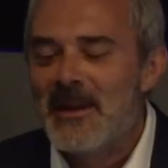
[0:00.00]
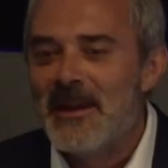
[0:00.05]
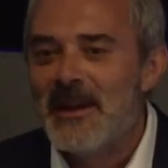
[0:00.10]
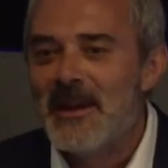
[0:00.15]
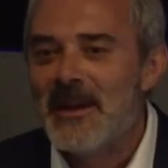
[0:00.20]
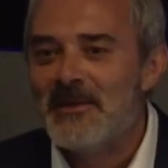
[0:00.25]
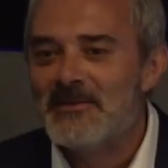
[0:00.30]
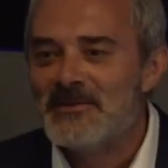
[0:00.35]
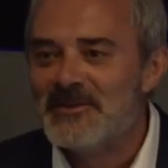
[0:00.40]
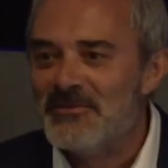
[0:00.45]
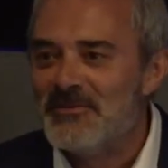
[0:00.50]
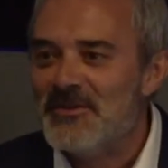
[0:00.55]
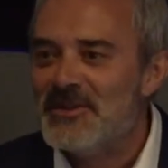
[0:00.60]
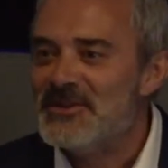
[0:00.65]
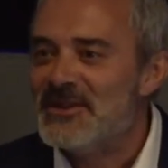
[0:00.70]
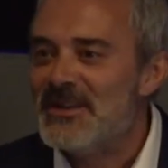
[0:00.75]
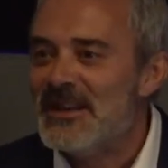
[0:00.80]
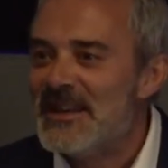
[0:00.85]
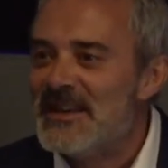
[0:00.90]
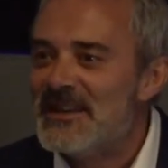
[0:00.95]
it was
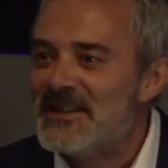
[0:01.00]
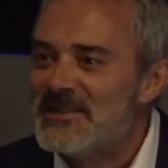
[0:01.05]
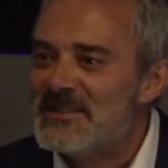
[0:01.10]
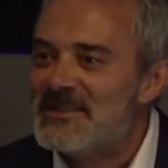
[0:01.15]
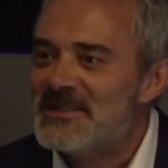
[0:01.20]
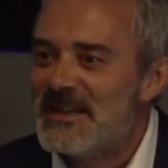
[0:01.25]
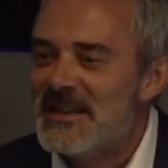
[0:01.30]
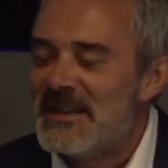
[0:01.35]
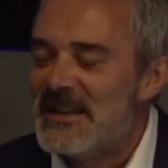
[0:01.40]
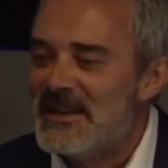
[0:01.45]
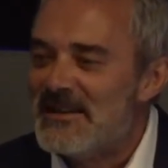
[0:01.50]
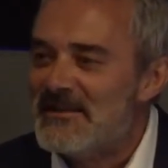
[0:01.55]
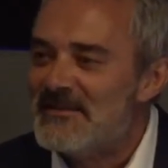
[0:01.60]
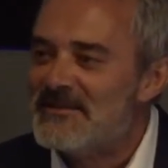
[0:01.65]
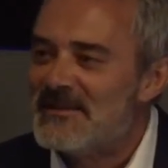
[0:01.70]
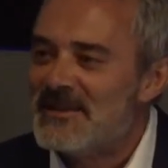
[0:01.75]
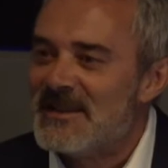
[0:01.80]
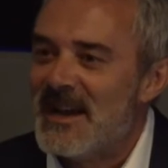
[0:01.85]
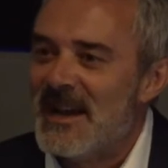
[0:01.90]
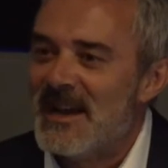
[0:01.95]
originally
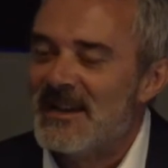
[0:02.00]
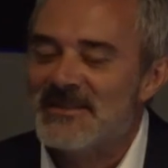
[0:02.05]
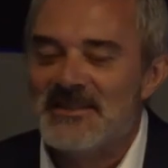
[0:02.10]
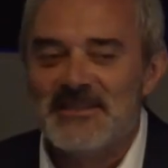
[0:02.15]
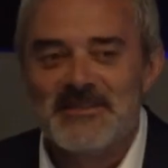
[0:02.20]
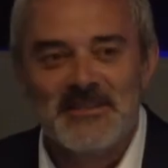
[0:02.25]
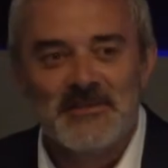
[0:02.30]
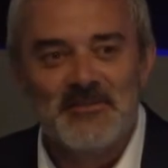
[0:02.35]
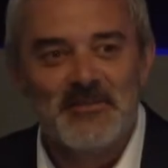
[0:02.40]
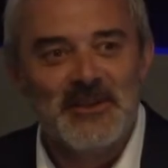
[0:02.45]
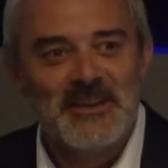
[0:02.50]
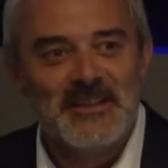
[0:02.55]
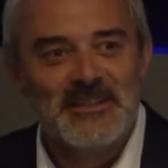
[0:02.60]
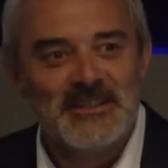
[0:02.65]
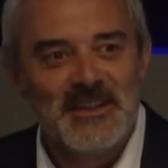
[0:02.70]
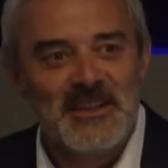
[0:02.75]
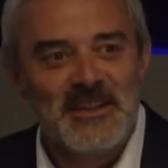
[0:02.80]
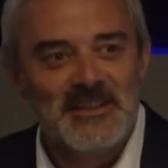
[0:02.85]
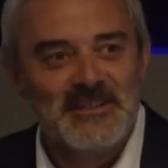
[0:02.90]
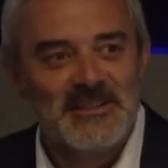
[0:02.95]
conceived out of some
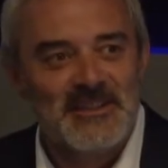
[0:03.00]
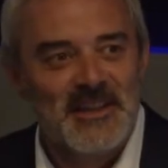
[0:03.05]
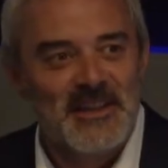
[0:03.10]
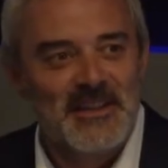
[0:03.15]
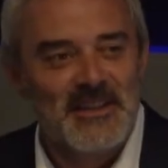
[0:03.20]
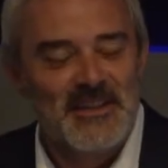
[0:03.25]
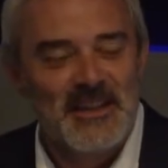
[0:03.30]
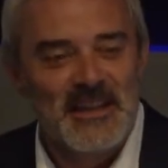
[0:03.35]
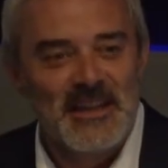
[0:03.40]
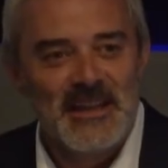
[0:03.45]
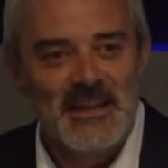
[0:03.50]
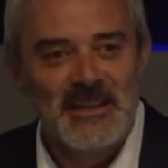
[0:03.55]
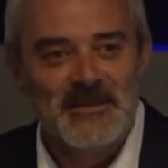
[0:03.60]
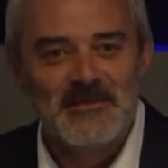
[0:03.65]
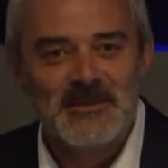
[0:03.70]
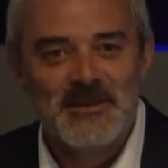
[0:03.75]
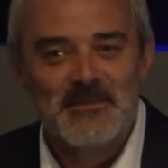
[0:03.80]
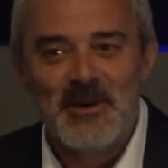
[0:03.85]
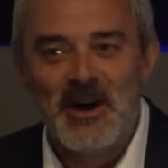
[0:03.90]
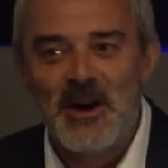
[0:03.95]
research that the
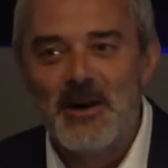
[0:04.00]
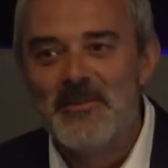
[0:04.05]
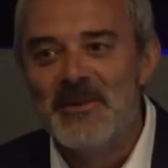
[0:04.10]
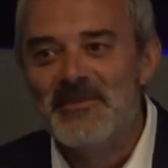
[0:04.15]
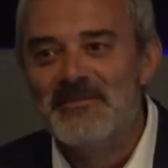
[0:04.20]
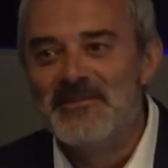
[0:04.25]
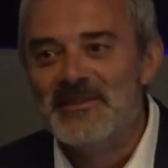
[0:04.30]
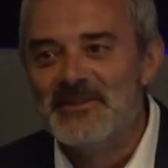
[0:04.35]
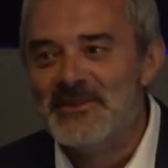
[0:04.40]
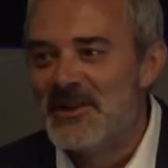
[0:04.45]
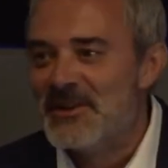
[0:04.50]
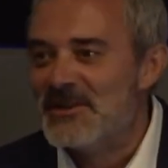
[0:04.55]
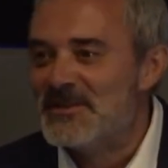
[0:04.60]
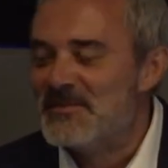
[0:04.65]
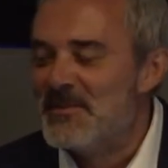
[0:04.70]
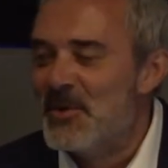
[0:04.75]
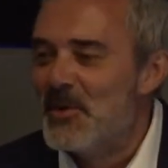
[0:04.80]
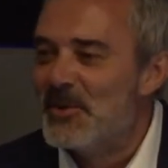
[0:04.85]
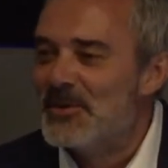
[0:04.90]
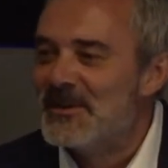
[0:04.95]
Department for
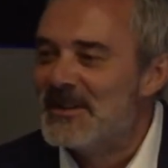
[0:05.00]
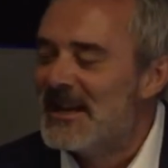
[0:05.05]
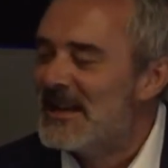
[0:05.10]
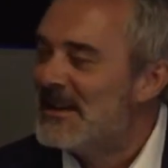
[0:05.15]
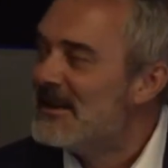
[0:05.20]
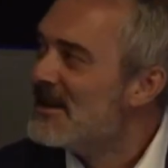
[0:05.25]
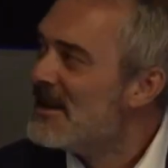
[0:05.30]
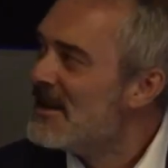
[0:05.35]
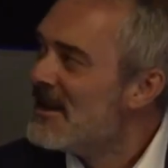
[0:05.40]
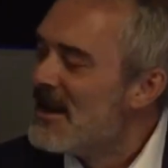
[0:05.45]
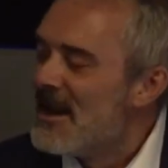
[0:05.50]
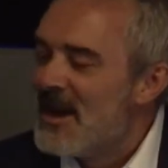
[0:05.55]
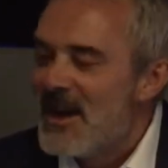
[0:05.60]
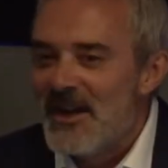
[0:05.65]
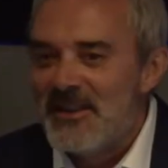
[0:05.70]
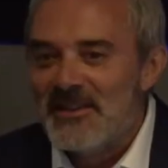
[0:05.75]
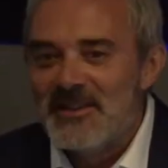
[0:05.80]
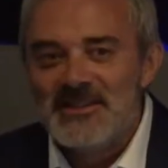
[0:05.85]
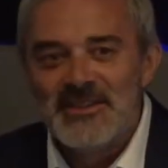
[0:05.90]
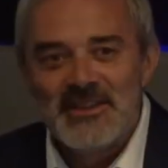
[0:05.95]
Transport did.
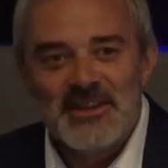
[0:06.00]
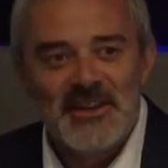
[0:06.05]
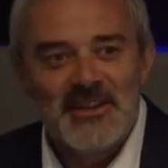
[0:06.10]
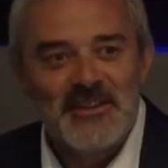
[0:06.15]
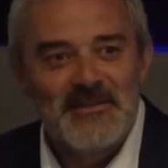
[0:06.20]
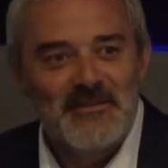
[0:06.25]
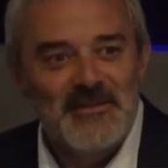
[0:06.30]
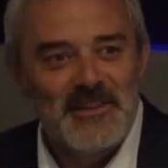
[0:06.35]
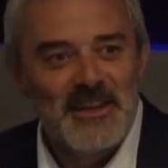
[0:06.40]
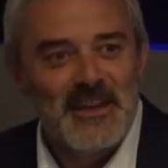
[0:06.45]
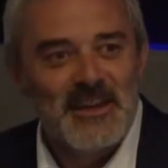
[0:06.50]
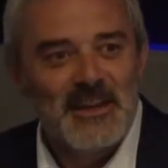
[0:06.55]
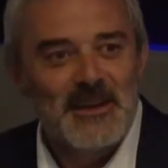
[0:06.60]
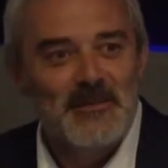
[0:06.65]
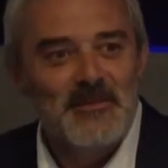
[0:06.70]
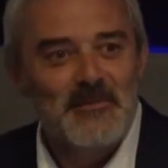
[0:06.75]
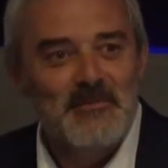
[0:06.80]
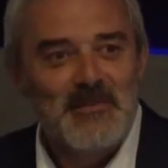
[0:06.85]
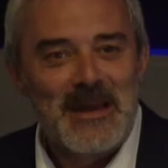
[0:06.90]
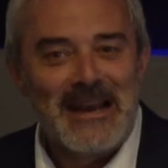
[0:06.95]
At the turn of
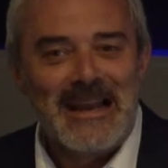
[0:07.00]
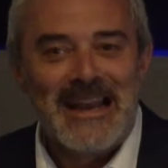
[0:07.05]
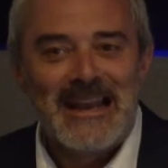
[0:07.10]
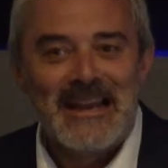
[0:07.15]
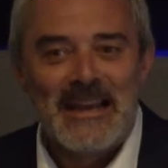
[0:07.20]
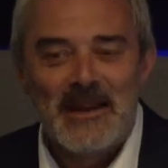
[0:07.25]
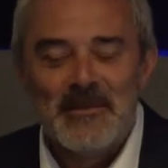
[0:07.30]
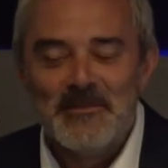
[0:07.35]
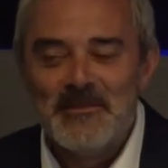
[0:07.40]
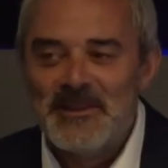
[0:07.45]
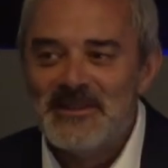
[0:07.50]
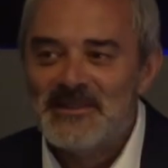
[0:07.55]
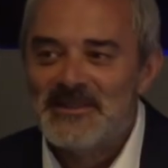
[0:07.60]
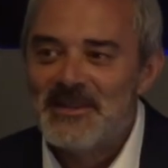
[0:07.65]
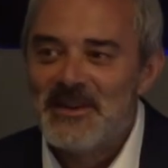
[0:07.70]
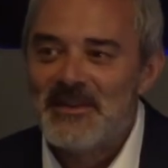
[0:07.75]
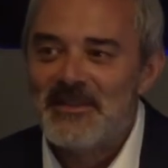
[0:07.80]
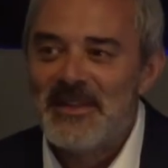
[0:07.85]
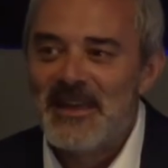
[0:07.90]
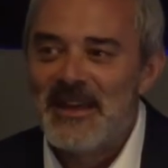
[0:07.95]
the millennium in
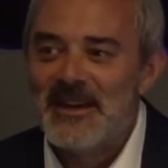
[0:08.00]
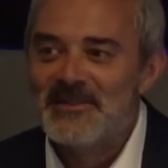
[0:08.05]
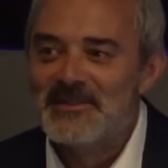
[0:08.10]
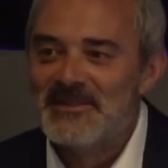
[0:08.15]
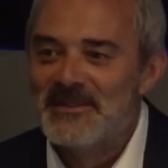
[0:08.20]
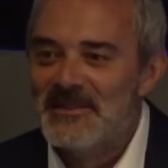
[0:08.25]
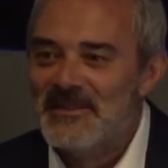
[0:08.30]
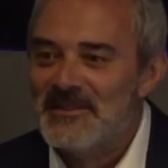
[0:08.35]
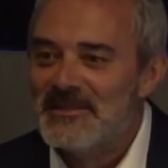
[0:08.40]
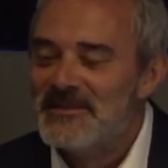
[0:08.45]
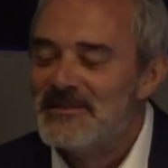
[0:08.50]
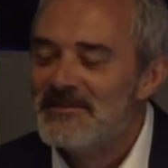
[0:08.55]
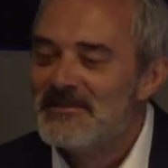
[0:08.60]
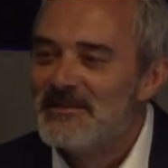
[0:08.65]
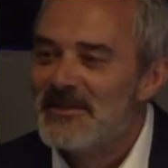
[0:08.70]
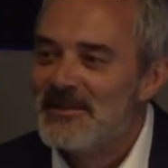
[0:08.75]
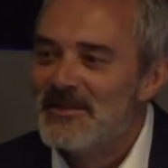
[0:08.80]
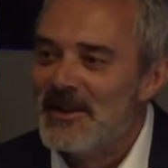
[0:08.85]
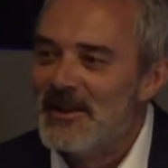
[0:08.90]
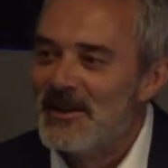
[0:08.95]
2000,
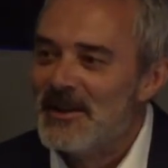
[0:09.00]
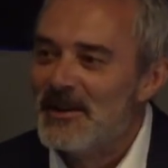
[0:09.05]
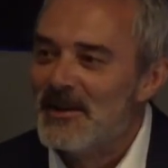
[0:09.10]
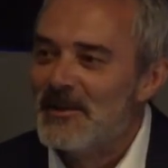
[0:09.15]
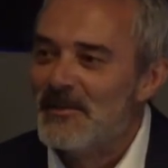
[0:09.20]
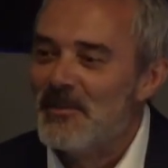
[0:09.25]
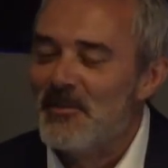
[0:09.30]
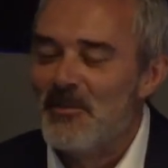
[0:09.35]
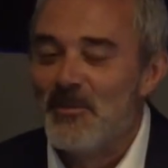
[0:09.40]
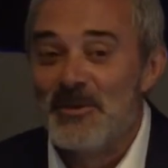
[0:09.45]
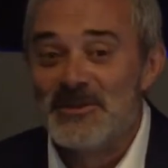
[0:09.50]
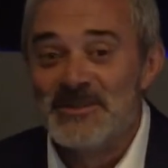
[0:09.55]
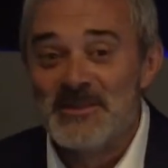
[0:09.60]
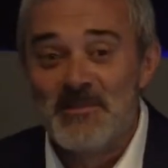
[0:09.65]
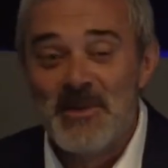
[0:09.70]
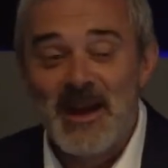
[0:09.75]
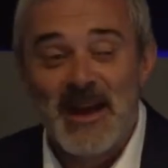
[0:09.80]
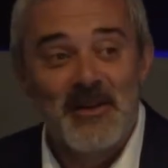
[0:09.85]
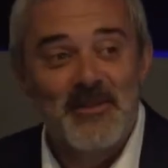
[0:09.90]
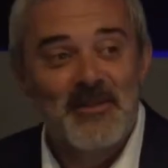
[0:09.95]
there was
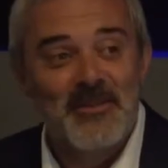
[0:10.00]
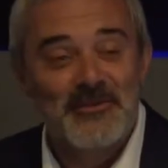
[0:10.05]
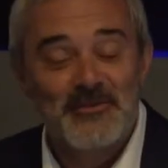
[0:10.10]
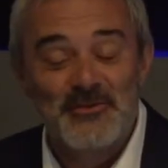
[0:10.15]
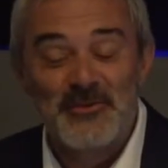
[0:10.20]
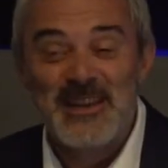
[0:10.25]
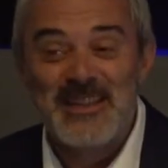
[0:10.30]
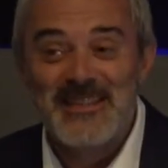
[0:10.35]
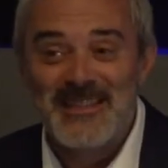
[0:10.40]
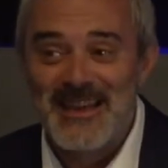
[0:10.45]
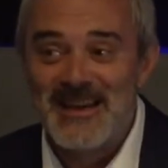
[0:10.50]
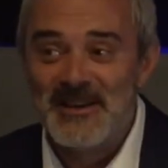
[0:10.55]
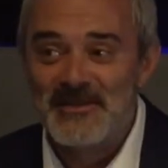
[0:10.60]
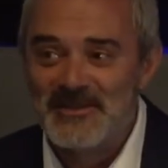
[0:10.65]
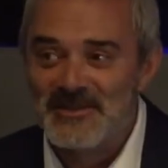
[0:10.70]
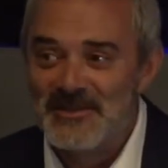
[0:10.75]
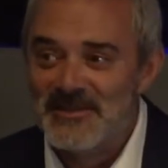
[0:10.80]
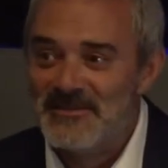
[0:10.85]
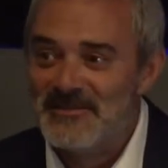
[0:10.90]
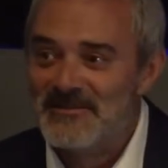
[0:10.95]
about
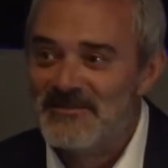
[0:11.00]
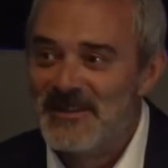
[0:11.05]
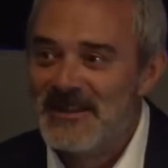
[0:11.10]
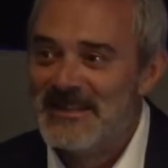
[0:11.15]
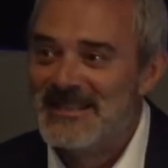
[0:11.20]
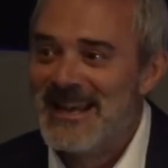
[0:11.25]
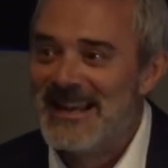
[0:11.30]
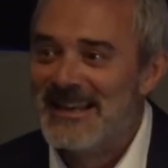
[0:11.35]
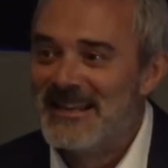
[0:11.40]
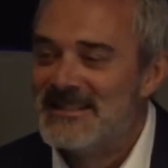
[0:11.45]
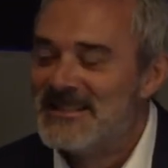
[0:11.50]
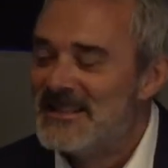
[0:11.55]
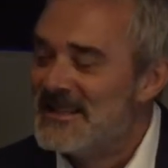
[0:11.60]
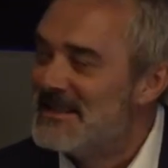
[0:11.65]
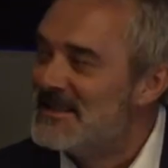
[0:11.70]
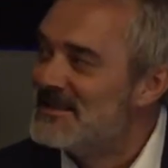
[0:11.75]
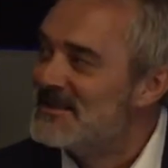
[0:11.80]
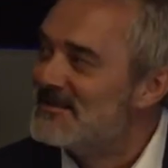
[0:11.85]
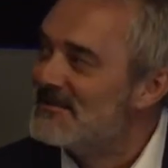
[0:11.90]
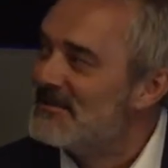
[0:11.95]
3,000
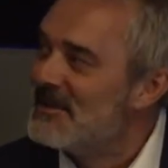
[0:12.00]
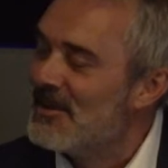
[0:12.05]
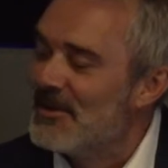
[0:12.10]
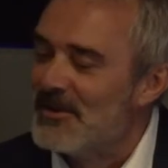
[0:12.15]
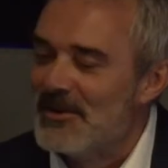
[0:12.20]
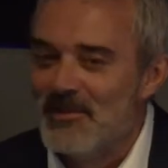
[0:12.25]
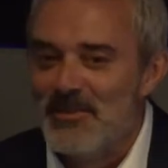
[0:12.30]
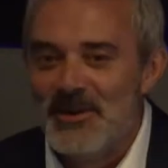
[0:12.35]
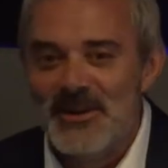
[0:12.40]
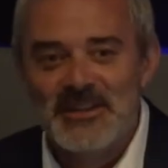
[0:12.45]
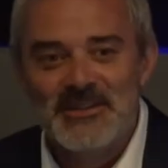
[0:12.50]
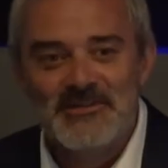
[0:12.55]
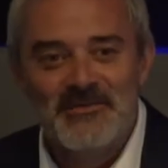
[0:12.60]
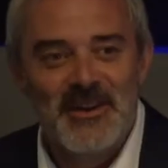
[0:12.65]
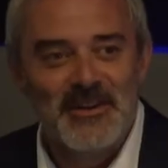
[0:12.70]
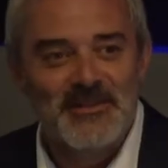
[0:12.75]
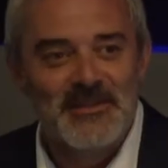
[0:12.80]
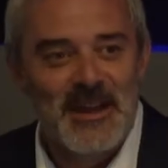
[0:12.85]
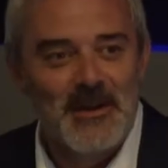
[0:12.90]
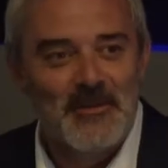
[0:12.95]
fatalities on the British
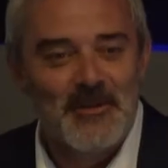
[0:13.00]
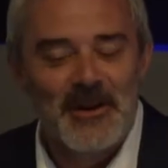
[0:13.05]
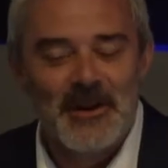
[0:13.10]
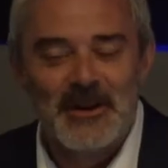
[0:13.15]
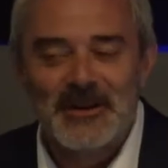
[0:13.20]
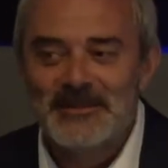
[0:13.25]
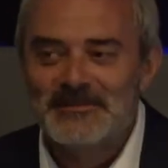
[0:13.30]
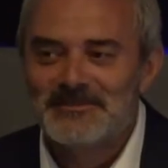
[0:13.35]
road network.